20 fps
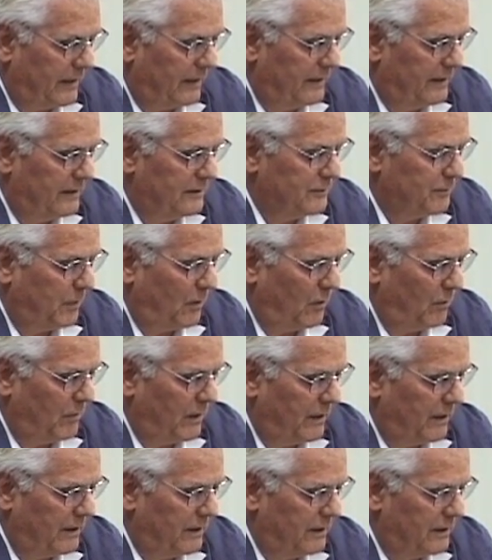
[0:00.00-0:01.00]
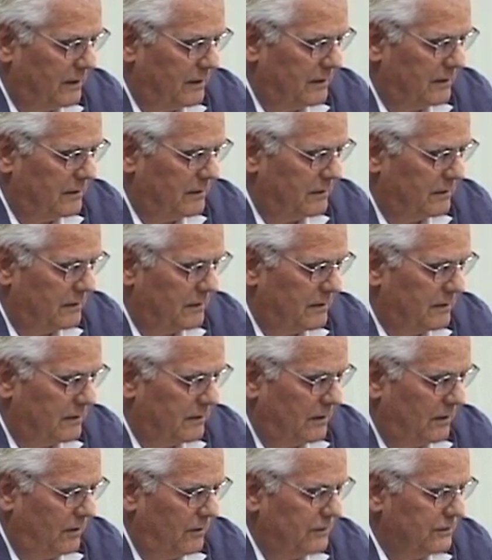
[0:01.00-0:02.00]
In this poem, I,
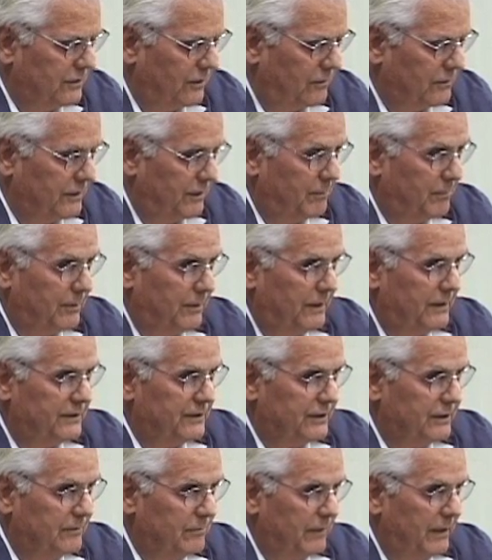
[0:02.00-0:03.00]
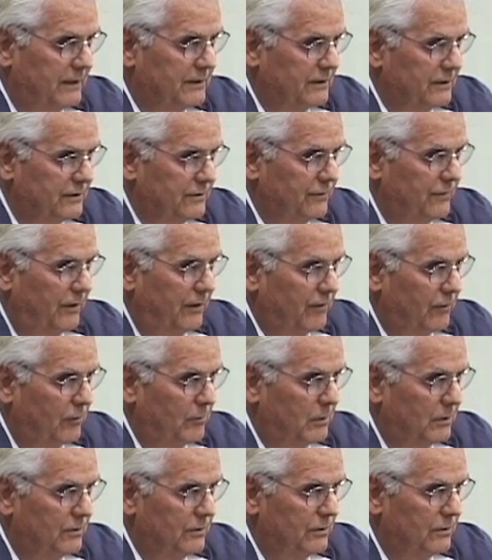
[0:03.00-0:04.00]
ozone depletion makes us
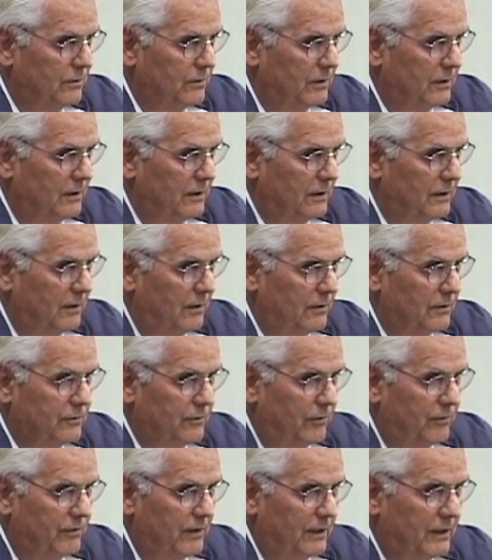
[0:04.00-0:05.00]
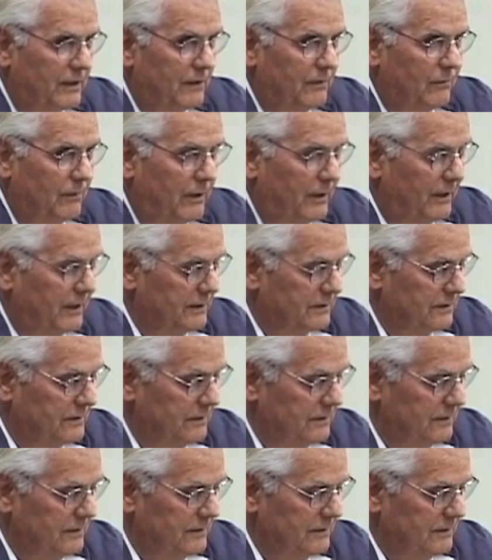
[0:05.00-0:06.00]
vulnerable to uh, ultraviolet rays.